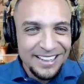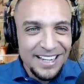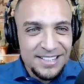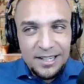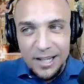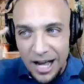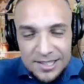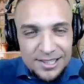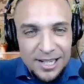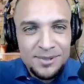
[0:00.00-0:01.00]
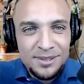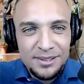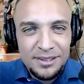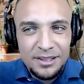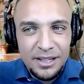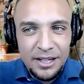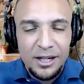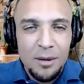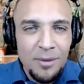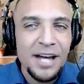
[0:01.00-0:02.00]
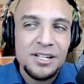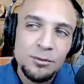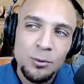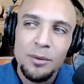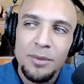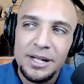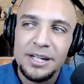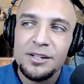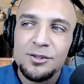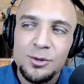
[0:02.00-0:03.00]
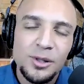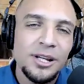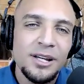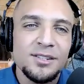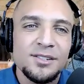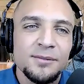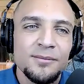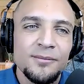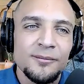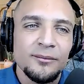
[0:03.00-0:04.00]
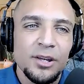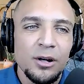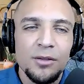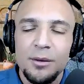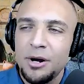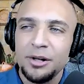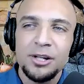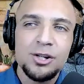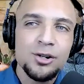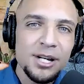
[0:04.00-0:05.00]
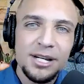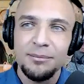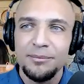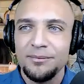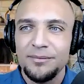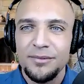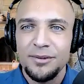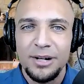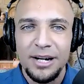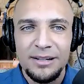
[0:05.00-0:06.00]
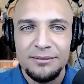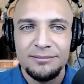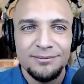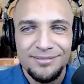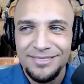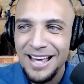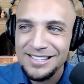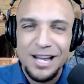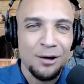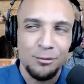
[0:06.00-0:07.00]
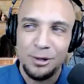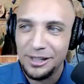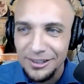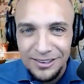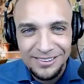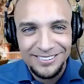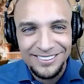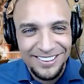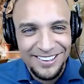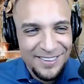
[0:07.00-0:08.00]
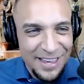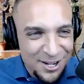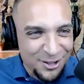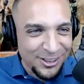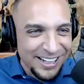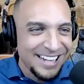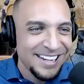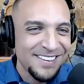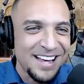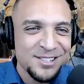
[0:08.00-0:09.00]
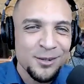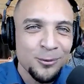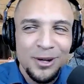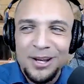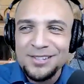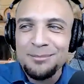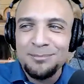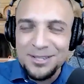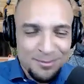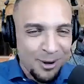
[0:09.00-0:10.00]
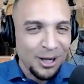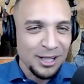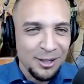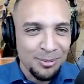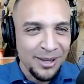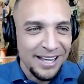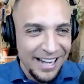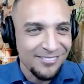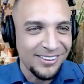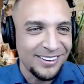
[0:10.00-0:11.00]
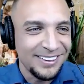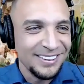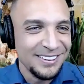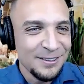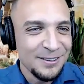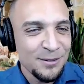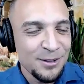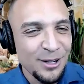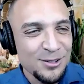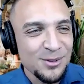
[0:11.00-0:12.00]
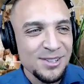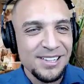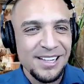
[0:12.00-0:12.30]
It's a concept in our mind of what money truly is. The American dream, right? That's not real. They created that. So it's the best marketing plan ever. Yeah. So